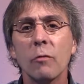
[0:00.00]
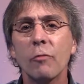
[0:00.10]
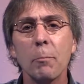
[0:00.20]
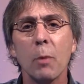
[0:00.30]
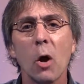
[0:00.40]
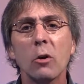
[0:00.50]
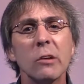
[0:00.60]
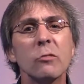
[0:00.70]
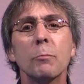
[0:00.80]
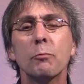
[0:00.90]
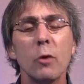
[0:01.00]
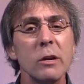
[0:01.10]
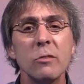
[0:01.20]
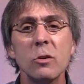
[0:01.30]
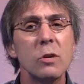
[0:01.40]
football because the
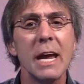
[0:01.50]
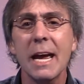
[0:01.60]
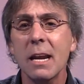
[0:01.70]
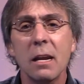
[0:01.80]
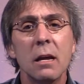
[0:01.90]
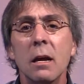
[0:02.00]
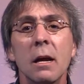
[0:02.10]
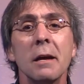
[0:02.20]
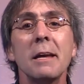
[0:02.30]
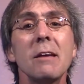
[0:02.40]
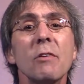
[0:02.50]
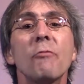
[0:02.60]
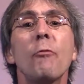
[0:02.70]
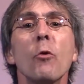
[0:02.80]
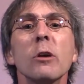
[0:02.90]
price, you can't even
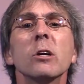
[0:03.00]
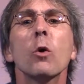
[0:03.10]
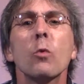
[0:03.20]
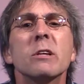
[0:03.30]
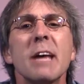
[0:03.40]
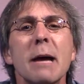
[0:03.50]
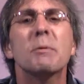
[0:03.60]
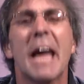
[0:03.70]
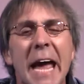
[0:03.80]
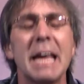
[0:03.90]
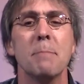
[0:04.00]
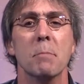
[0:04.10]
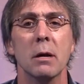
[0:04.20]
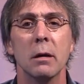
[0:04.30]
afford to go to a damn game.